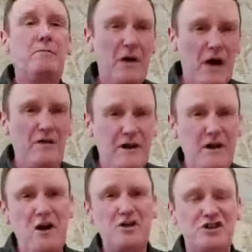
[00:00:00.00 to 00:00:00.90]
But
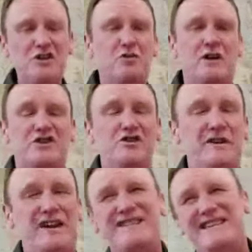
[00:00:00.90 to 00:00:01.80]
they'll ask you questions which have